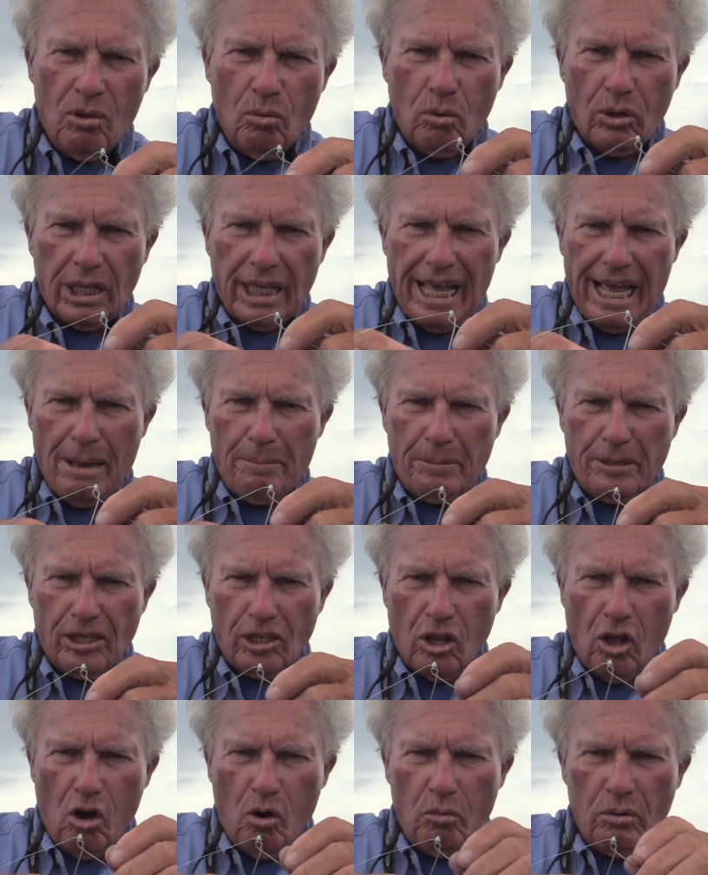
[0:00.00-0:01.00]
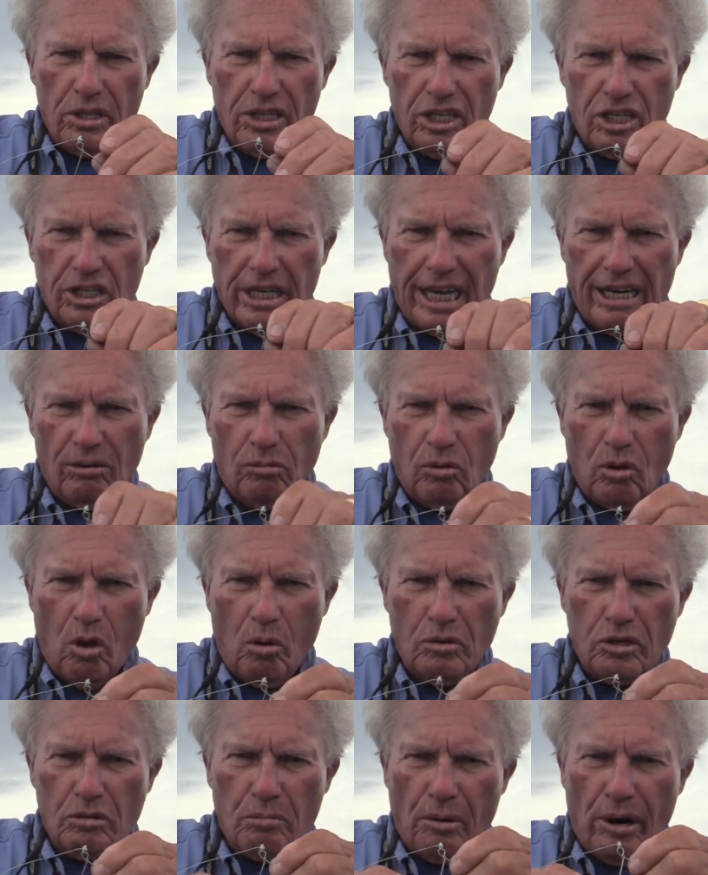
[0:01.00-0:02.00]
what'll happen? This end will
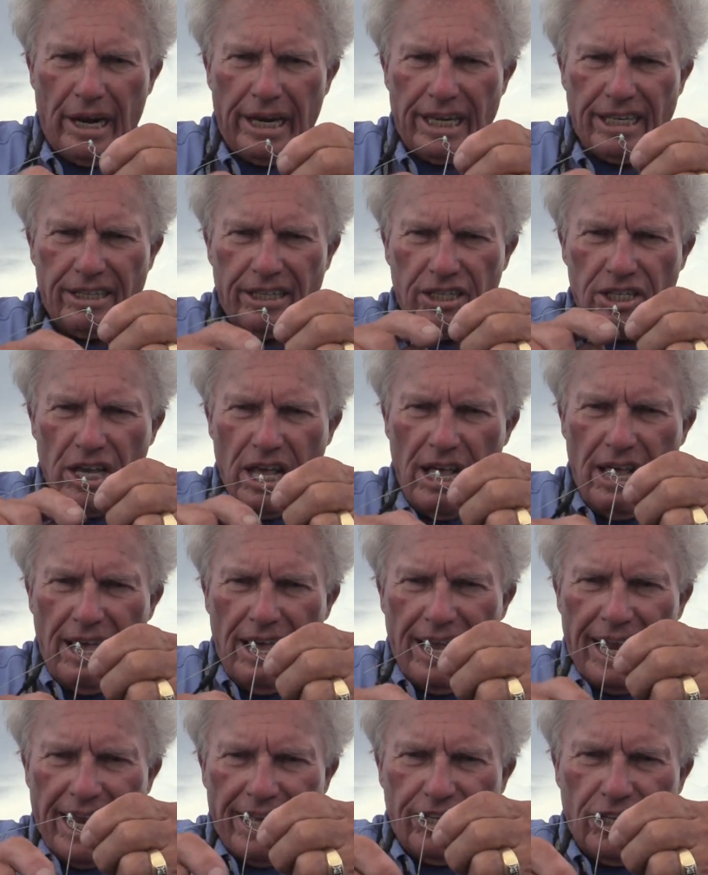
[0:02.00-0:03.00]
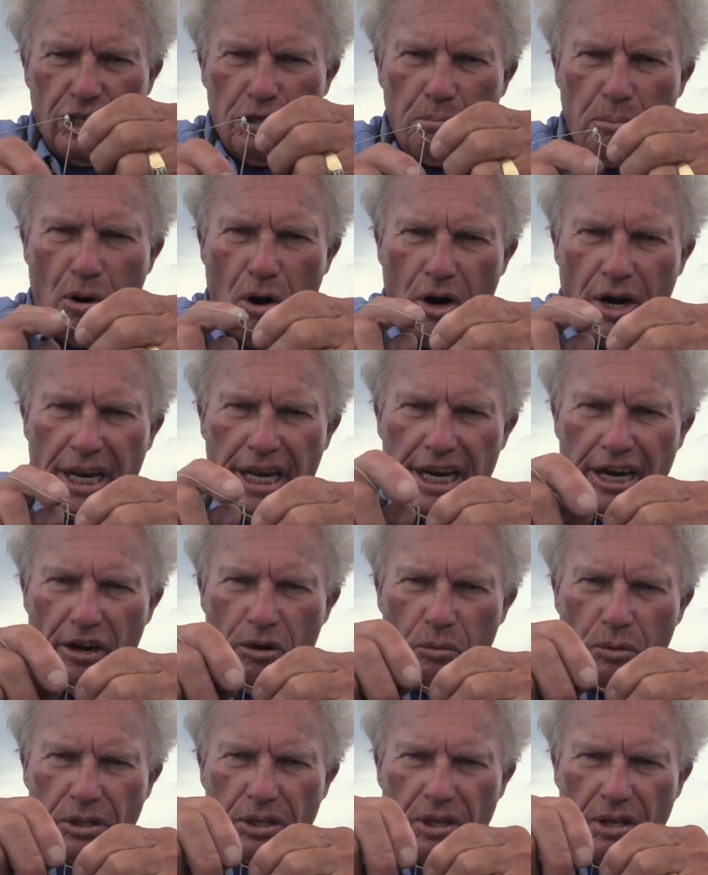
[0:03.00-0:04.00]
always break, and this part here
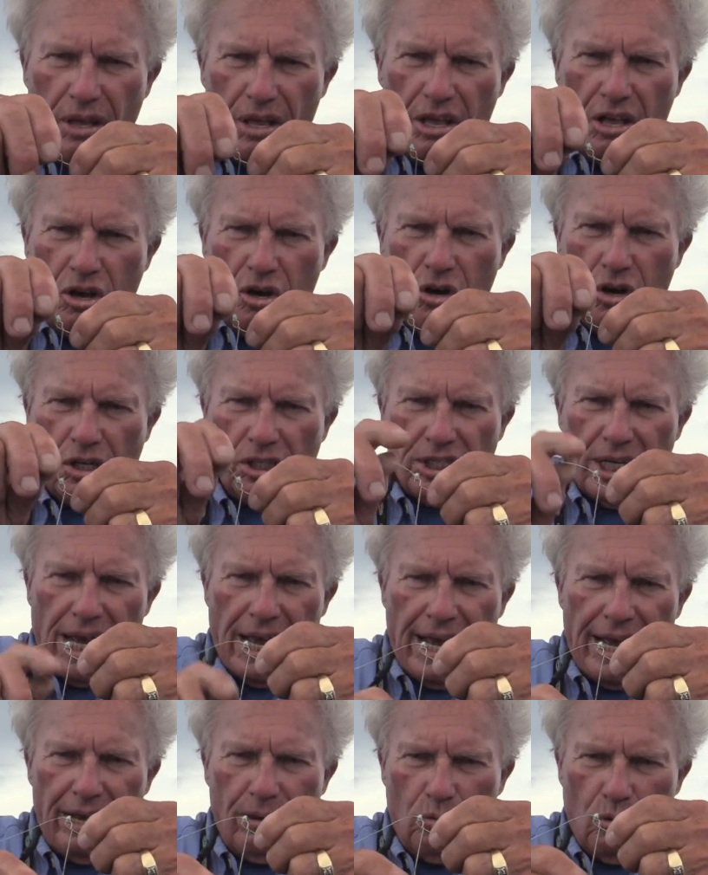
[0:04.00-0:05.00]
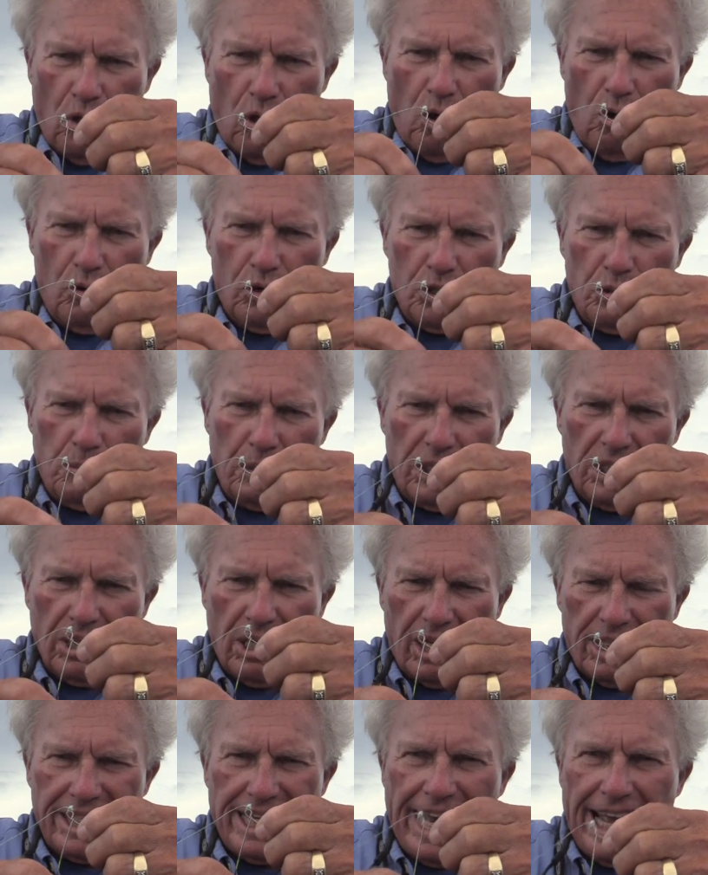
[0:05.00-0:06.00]
with the hook tie will always be
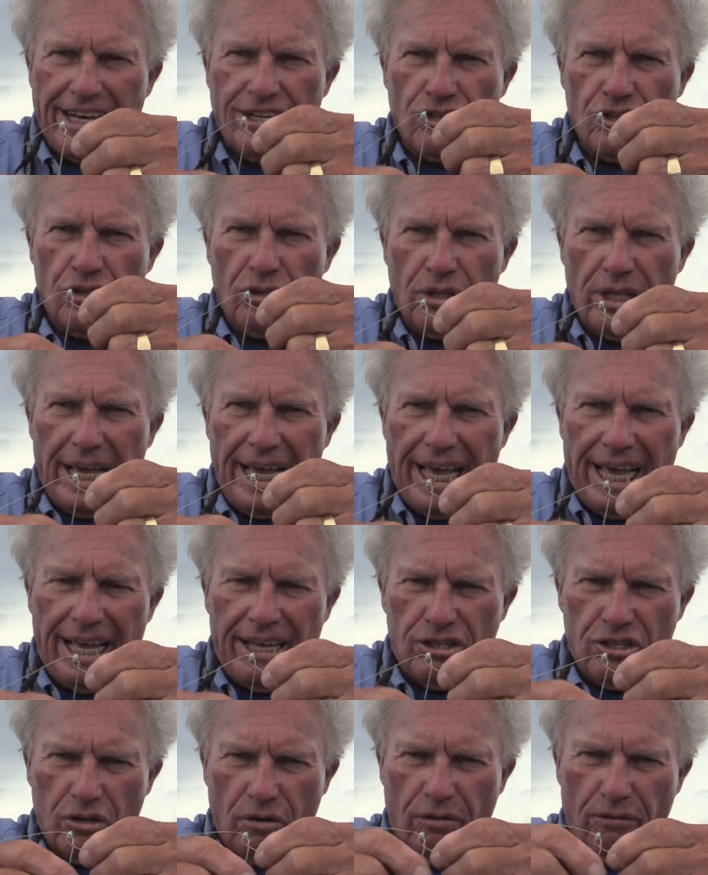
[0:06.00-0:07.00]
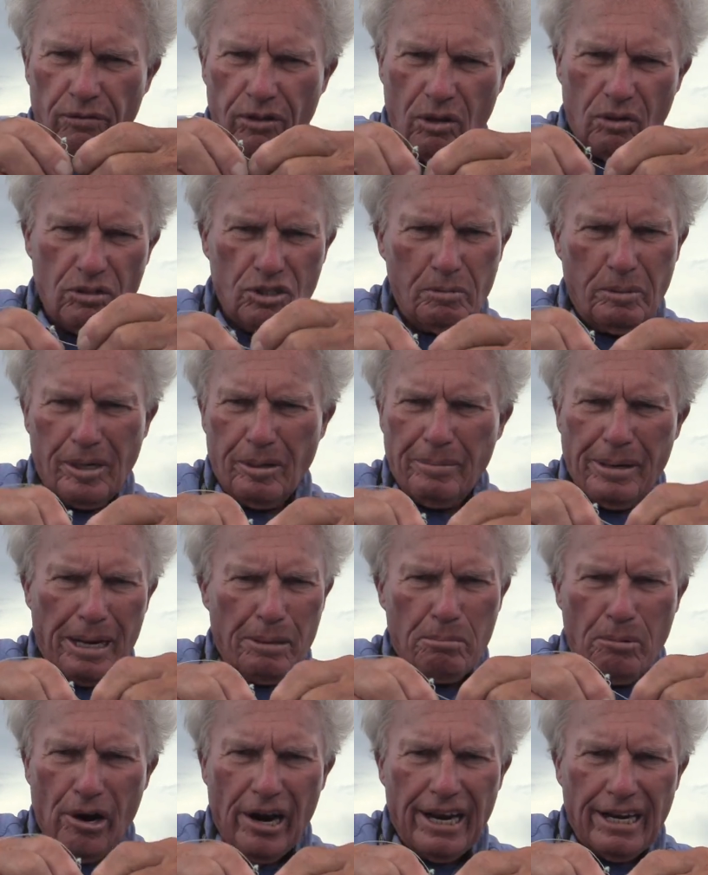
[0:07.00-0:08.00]
attached to the head. So if the
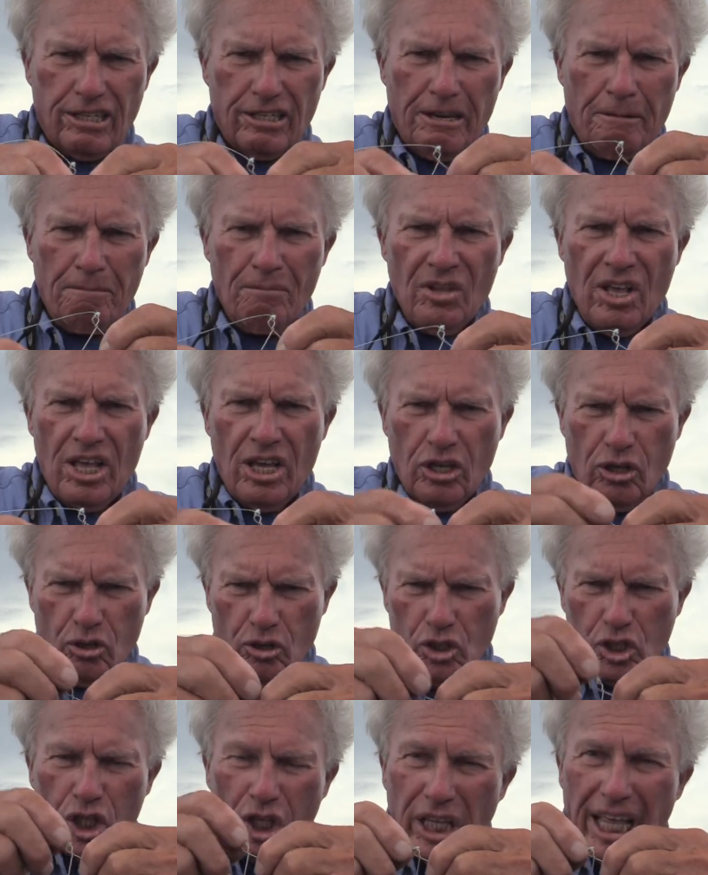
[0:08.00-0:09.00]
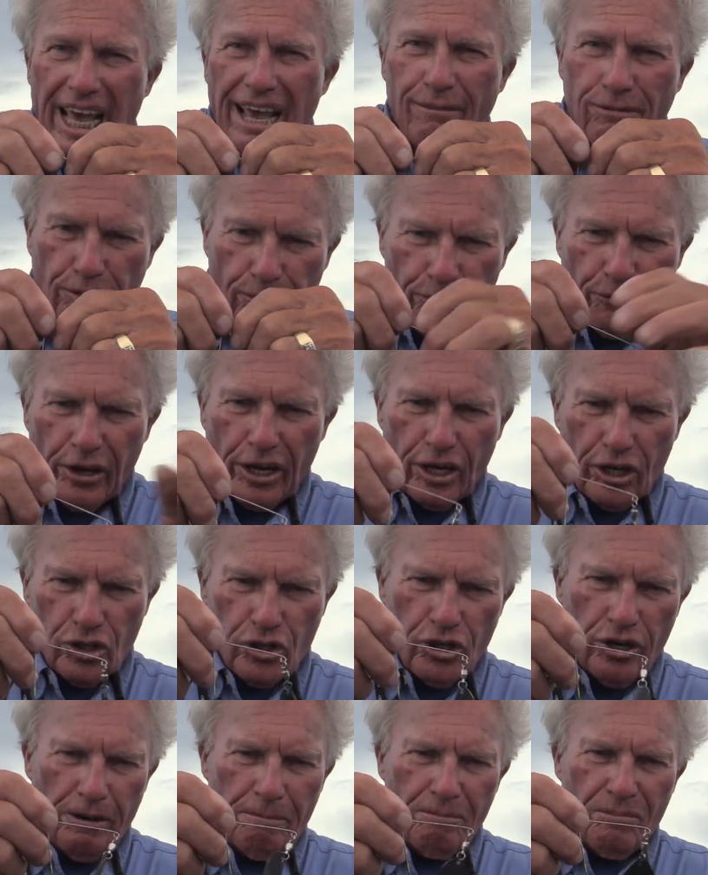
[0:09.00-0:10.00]
spinnerbait breaks, you'll still have the
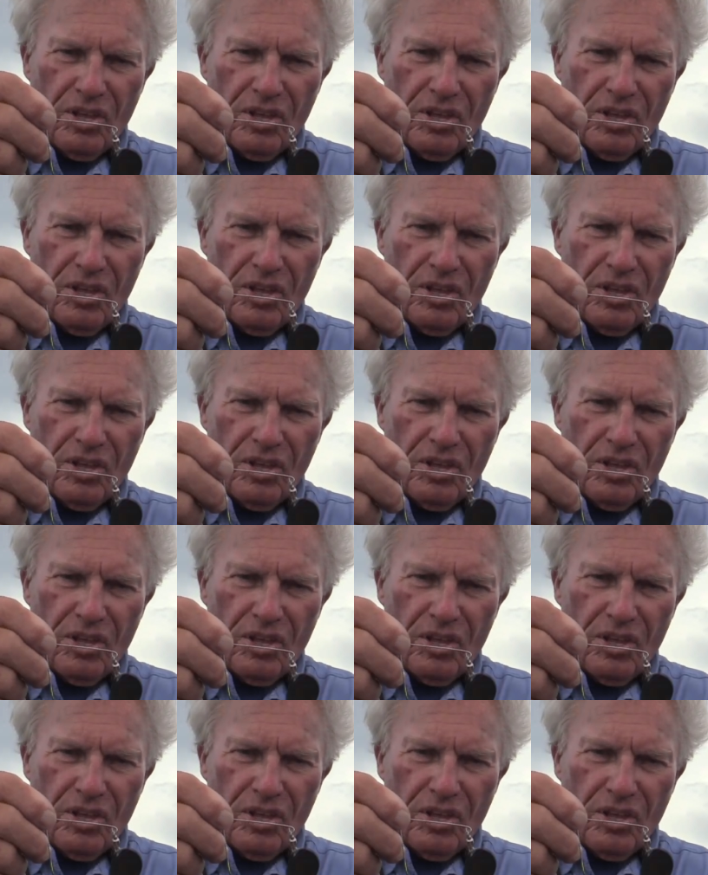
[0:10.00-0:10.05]
fish.